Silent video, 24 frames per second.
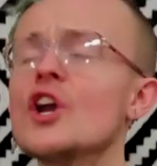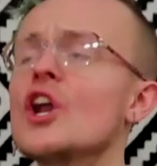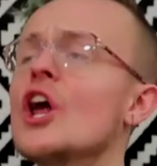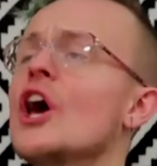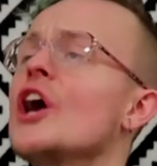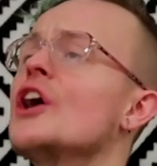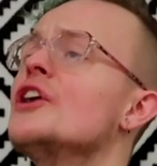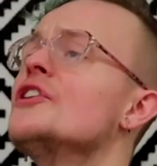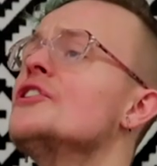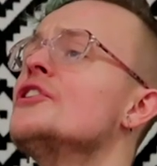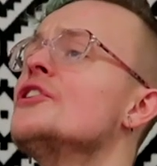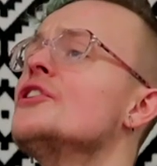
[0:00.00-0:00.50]

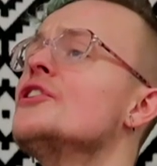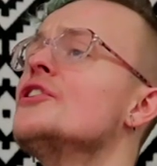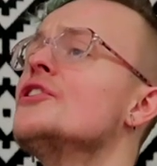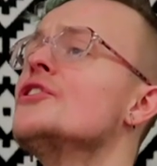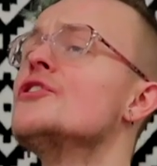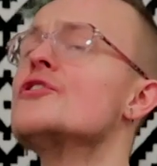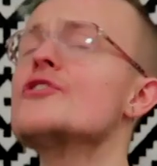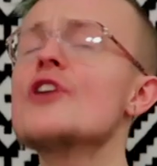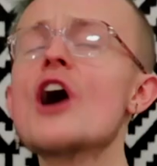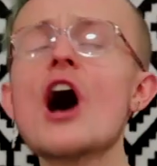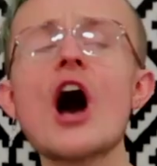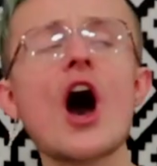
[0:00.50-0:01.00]

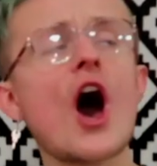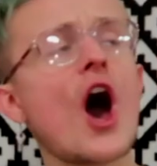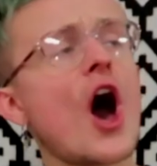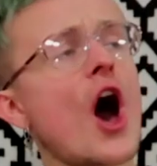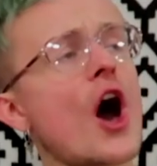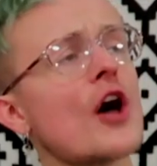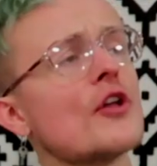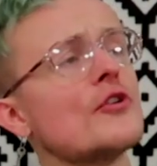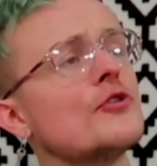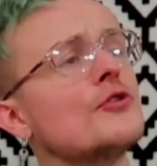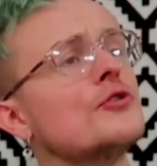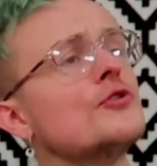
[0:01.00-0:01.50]
Ladies
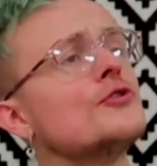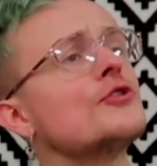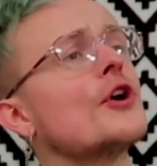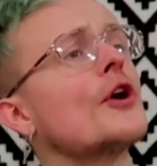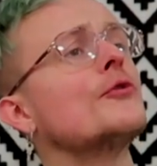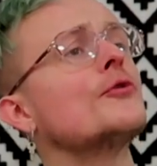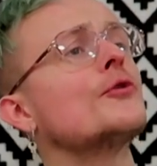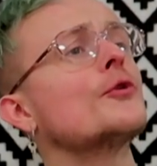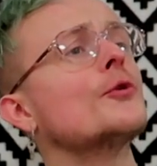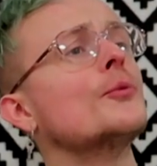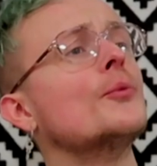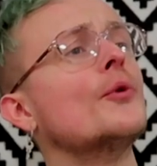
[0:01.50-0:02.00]
and
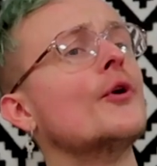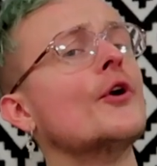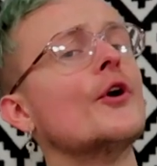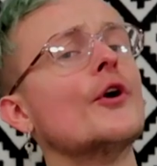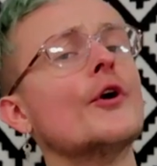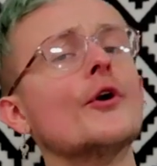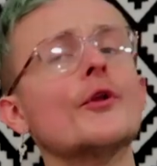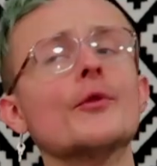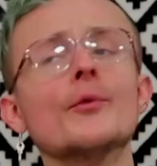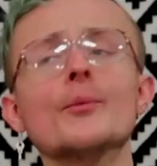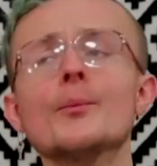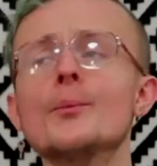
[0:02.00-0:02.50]

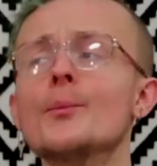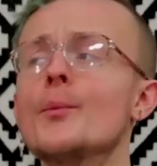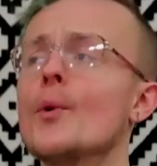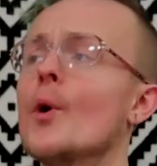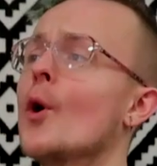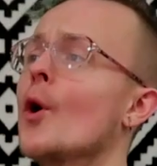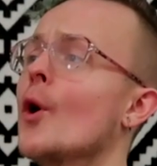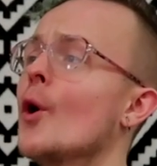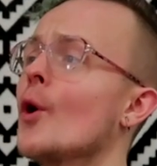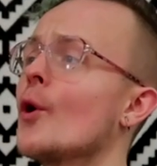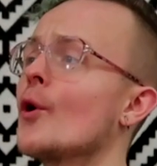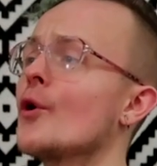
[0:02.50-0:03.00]
gentlemen,
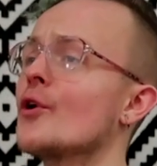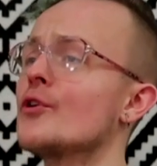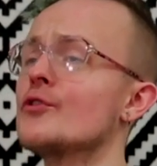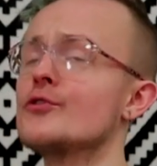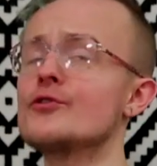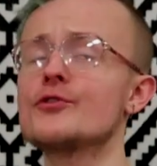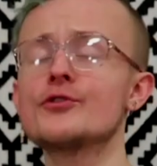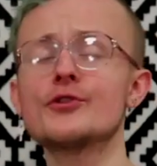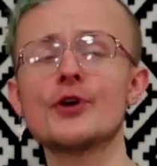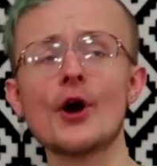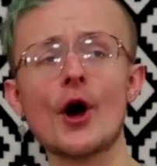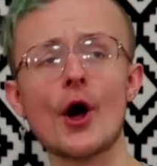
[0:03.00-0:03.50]

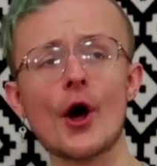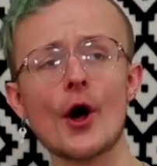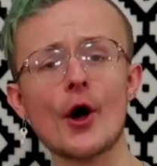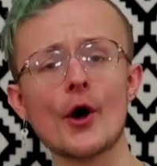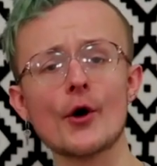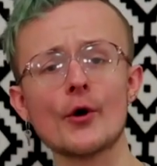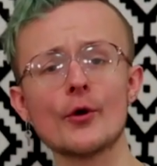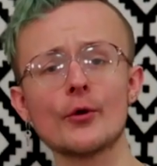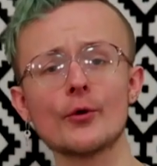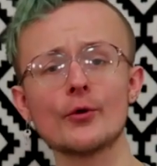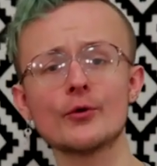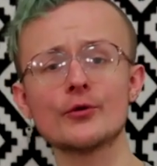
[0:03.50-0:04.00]
boys,
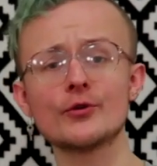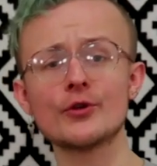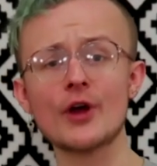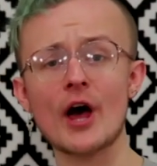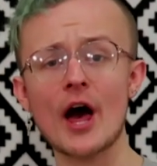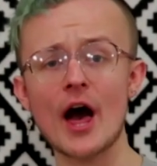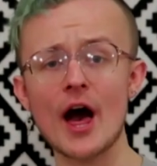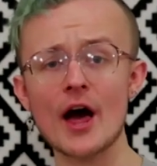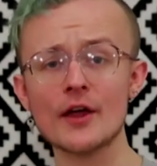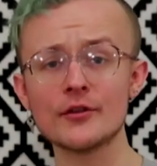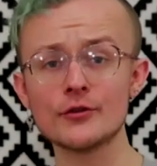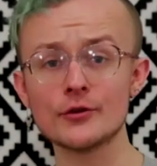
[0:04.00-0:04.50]
girls,
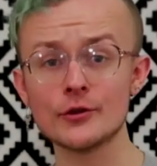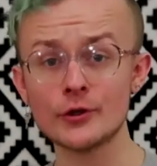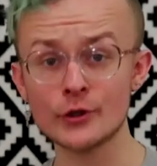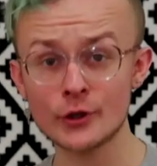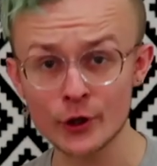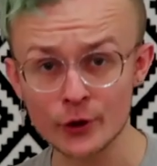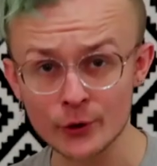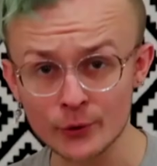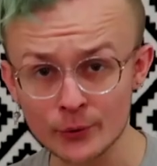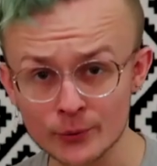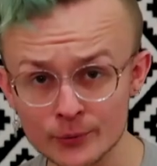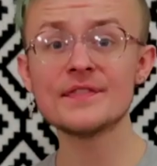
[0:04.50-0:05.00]
and
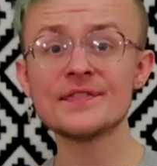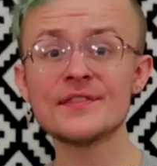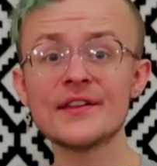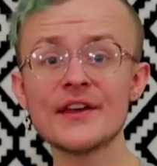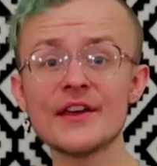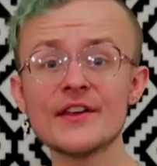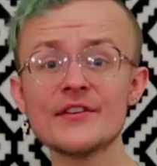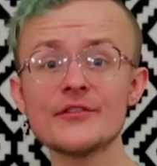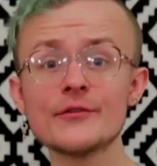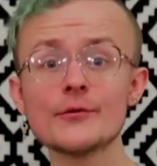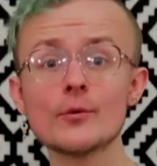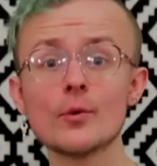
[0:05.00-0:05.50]
you,
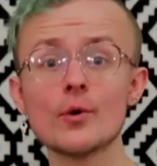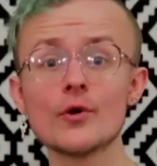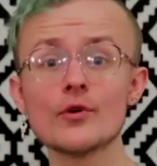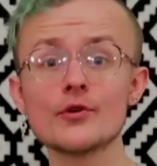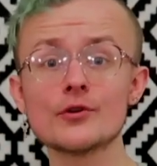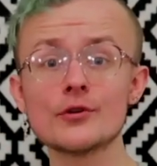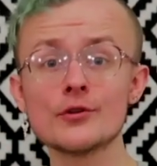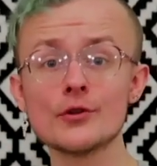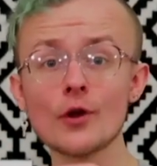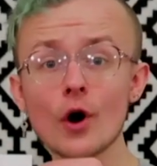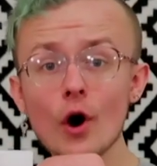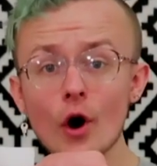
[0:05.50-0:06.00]
this
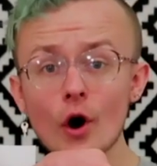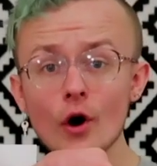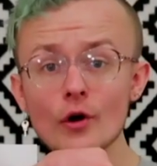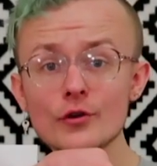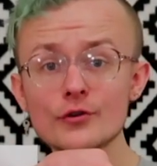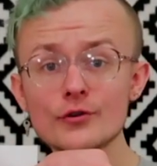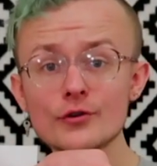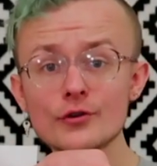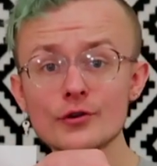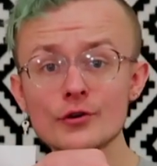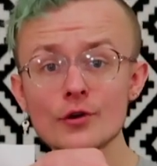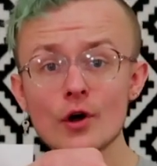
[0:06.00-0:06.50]
was
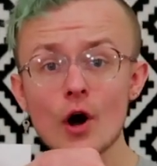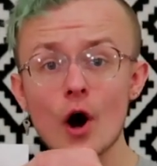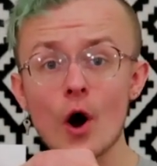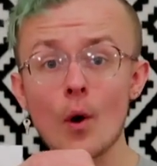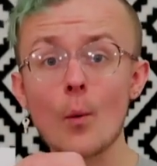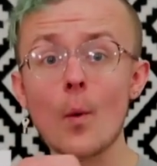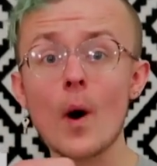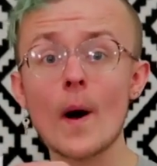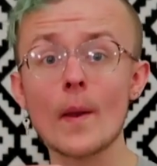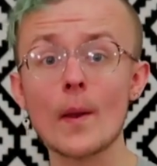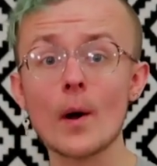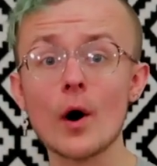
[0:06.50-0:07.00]
not a
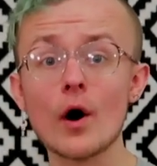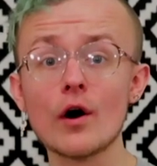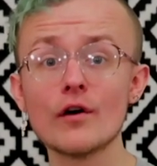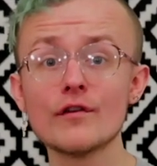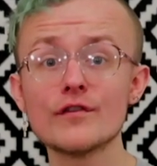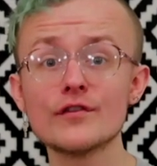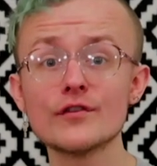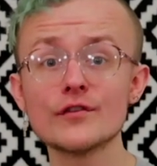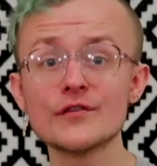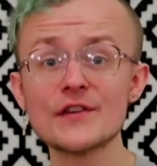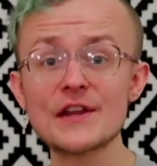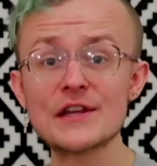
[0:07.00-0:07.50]

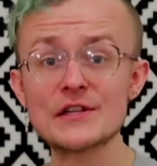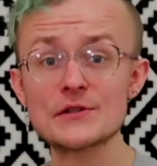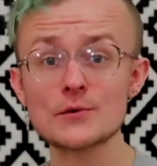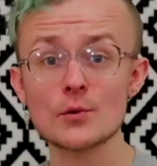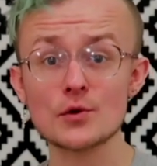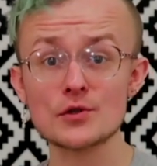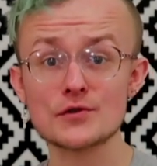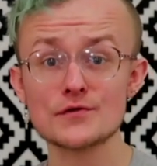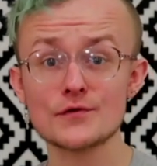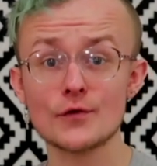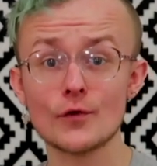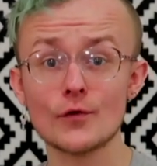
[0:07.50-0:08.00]
one-off. This
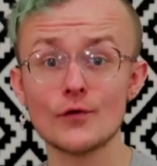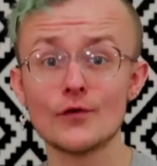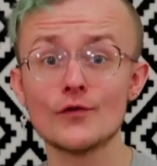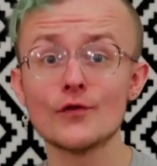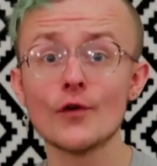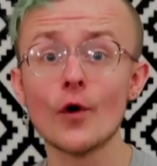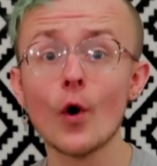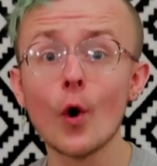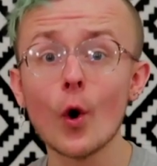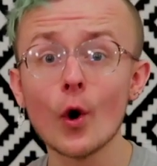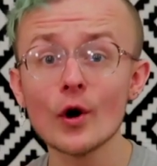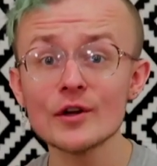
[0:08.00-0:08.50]
was for
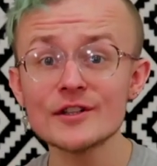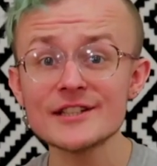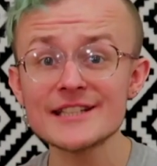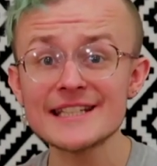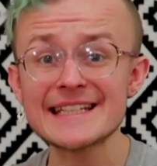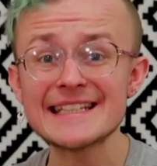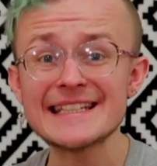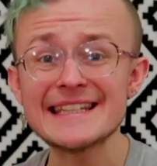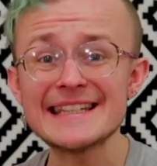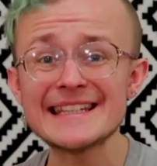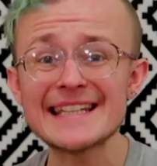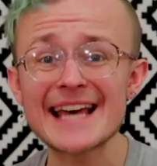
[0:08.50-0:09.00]

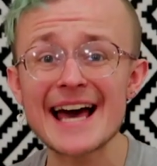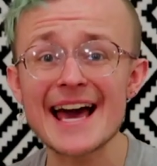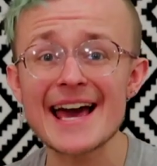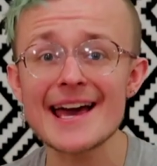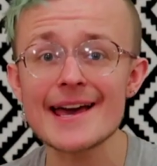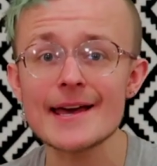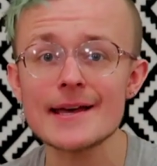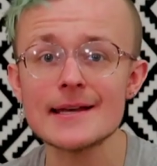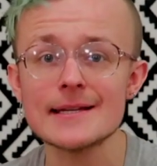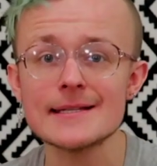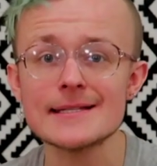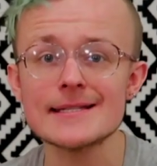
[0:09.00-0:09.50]
14
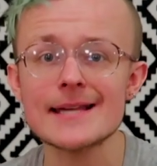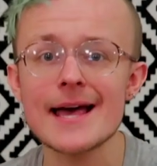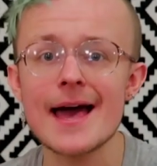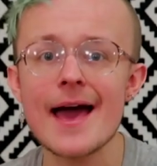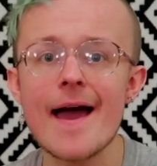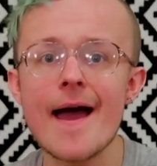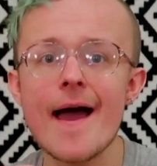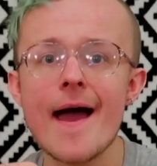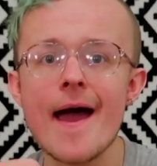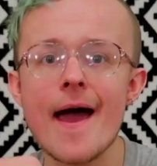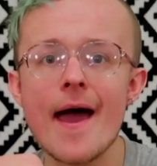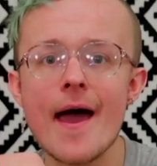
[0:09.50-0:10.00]
days,
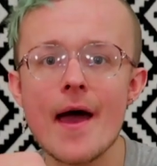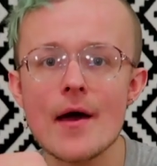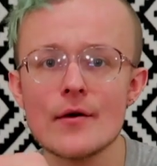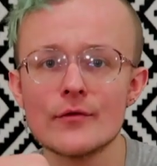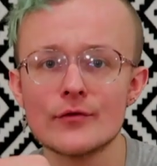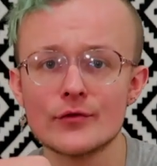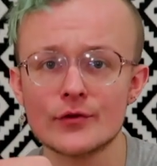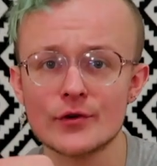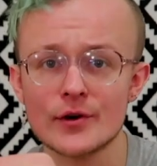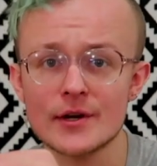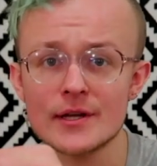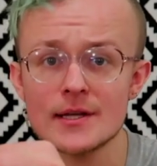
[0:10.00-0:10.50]

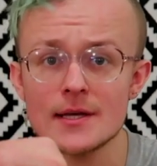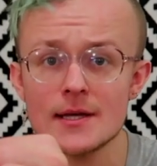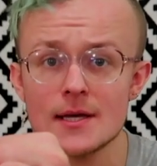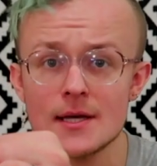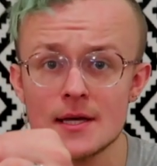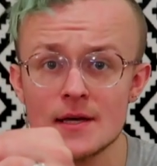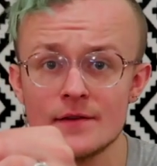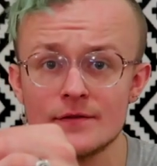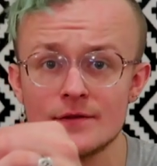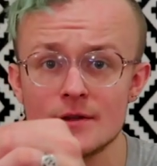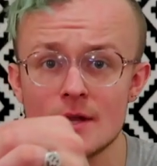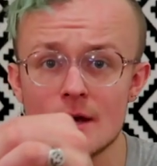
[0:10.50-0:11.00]
every
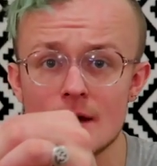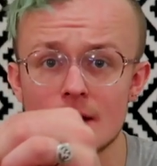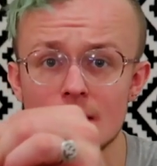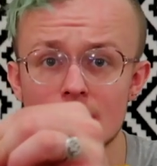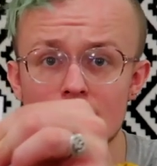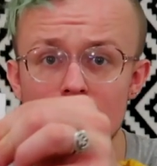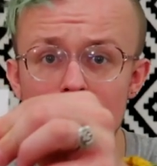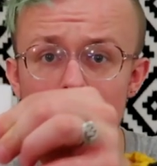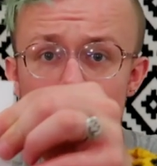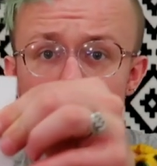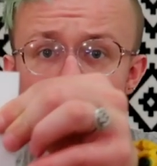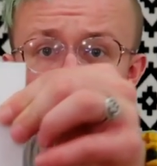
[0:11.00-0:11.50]

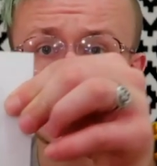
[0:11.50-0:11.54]
evening.